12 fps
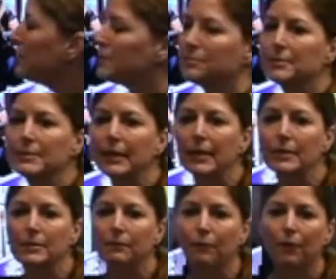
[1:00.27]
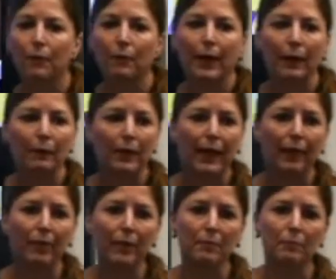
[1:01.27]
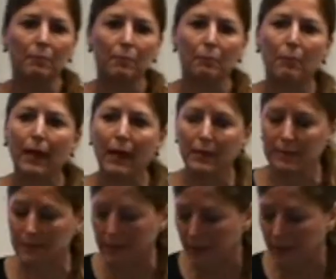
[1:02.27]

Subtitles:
some stickies, and for a while we had them write,